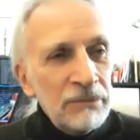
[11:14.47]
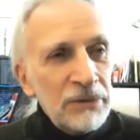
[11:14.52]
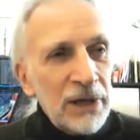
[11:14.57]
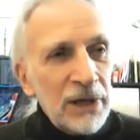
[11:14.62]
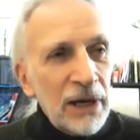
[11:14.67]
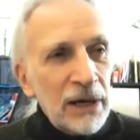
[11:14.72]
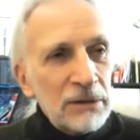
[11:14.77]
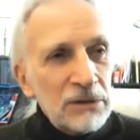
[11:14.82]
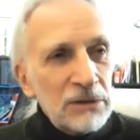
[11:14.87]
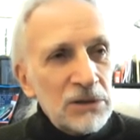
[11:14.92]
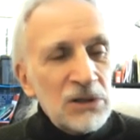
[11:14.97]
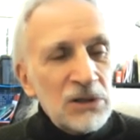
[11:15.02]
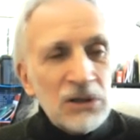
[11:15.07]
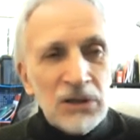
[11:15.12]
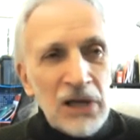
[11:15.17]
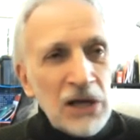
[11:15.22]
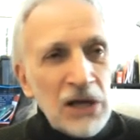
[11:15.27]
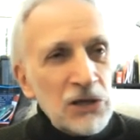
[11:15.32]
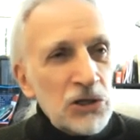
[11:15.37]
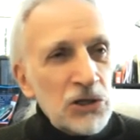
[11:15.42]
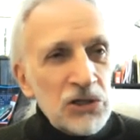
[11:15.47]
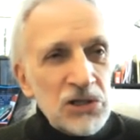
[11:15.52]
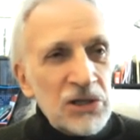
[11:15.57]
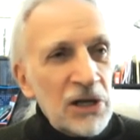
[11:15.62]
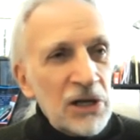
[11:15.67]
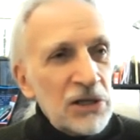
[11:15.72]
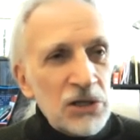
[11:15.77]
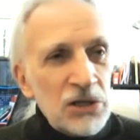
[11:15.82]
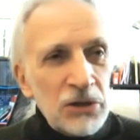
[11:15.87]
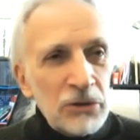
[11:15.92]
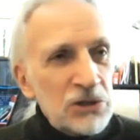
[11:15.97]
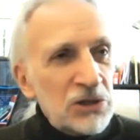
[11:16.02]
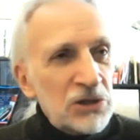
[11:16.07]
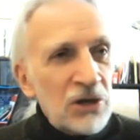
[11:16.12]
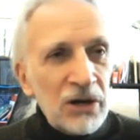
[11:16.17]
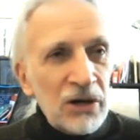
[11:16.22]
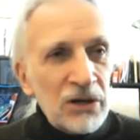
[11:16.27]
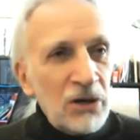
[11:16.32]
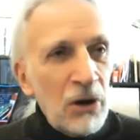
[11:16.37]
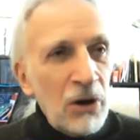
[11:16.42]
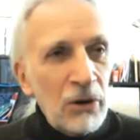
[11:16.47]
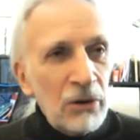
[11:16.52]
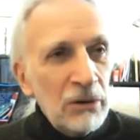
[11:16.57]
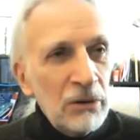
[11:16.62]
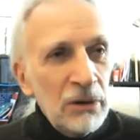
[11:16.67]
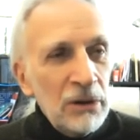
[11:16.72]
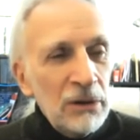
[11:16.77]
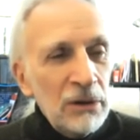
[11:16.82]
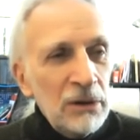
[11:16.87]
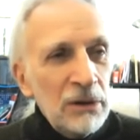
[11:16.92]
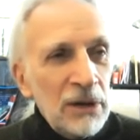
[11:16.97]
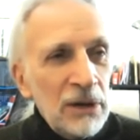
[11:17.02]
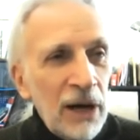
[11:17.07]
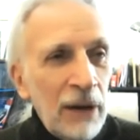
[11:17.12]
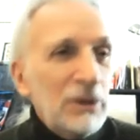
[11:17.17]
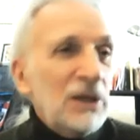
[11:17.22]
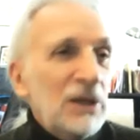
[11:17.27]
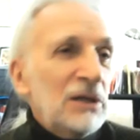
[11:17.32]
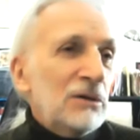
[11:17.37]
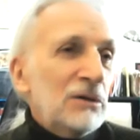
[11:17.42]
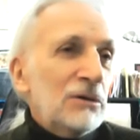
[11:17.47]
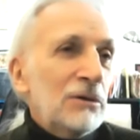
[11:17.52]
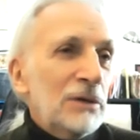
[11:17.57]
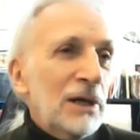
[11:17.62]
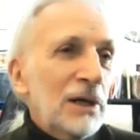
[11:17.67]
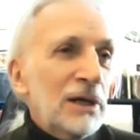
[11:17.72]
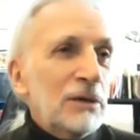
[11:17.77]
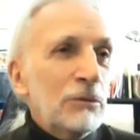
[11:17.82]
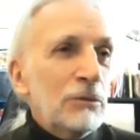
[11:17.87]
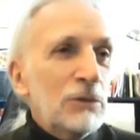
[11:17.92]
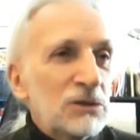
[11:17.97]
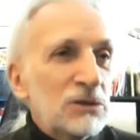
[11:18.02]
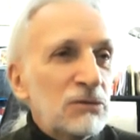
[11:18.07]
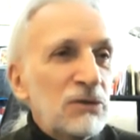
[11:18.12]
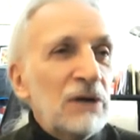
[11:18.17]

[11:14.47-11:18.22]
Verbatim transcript: Yeah, the nation state, you know, it's got to go. I mean, you know, like it was